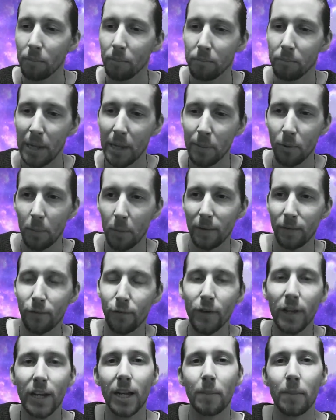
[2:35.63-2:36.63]
People have been
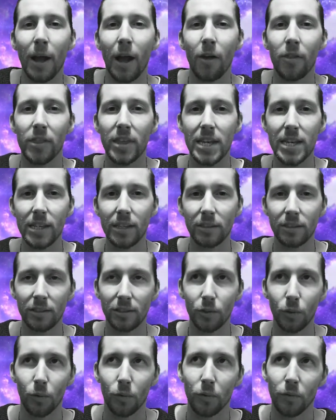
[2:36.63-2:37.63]
thinking about these
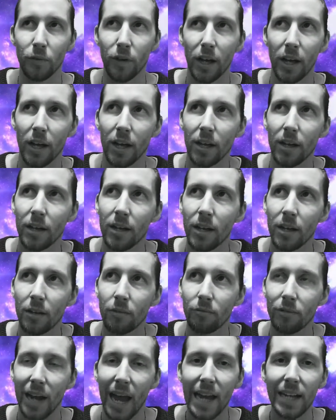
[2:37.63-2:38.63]
sort of
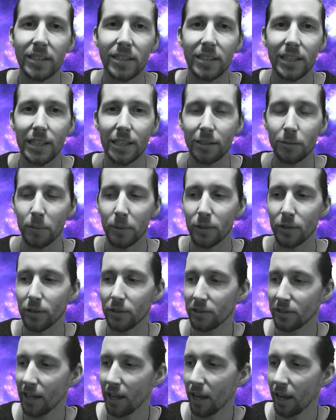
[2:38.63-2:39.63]
realities
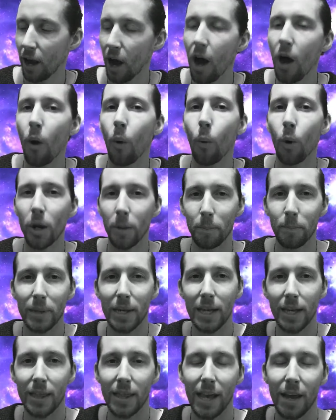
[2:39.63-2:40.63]
because they're like, oh, I want to
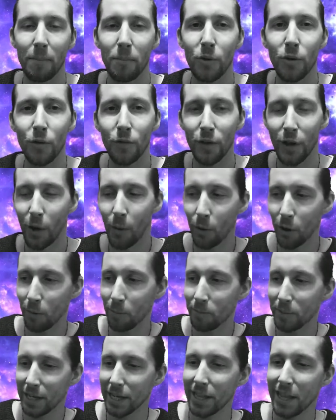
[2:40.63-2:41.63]
be in that movie, I want to
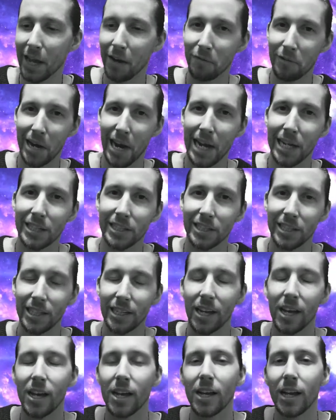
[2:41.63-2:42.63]
be in that reality.
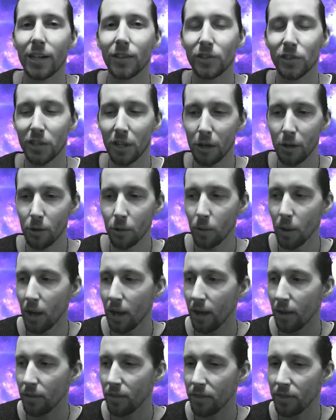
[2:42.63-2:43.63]
And so
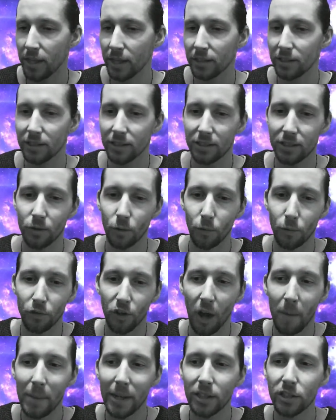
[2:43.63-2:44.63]
this sort of
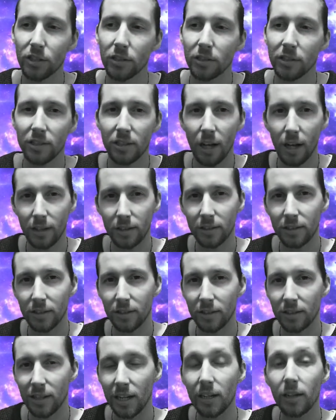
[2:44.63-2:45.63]
dimension starts to
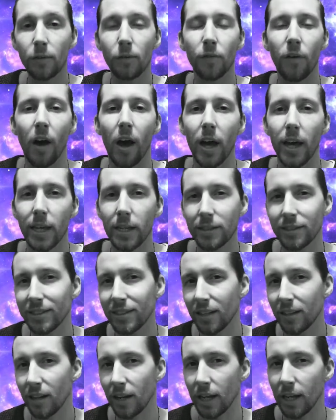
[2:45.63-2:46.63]
solidify
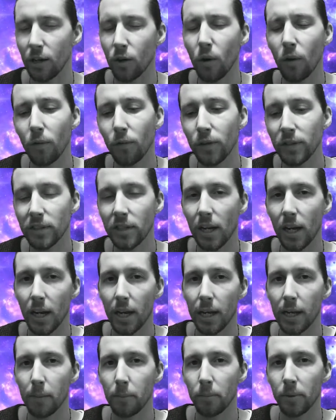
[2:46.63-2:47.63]
subtly, not
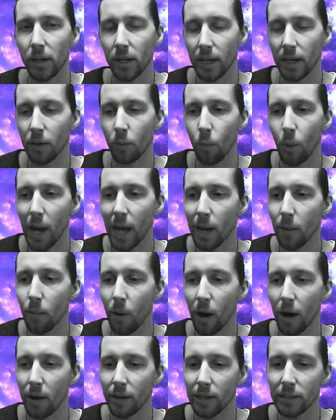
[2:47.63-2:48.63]
physically, but in a way
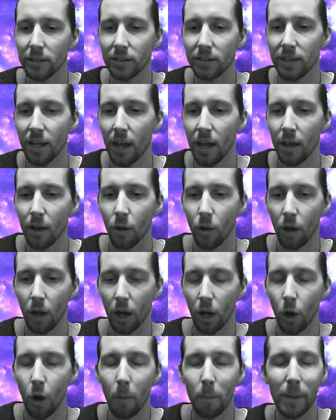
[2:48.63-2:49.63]
where it's a
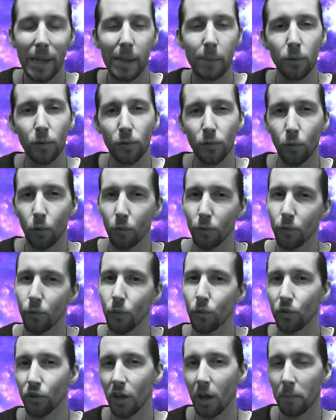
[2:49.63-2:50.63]
lot of people's thought
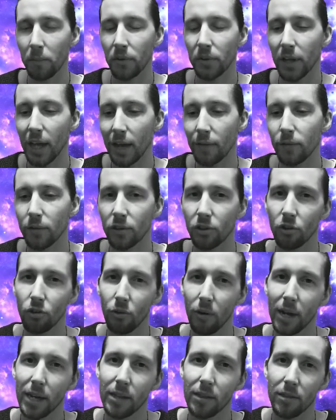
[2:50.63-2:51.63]
forms have come together to
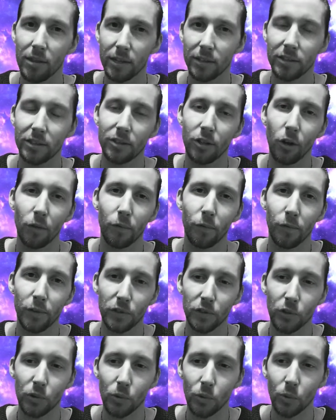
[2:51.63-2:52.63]
create this
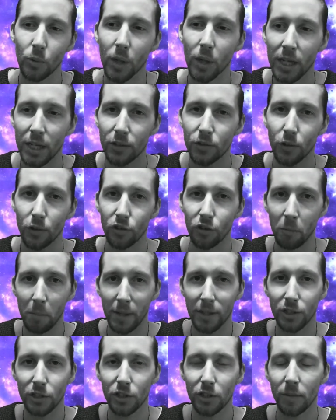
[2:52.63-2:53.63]
non-physical sort of
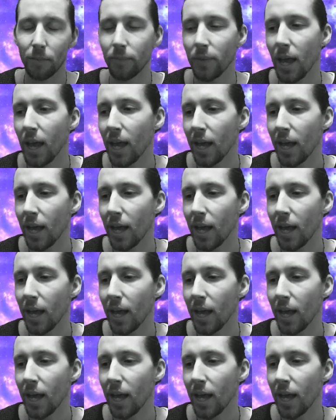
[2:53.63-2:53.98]
dimension.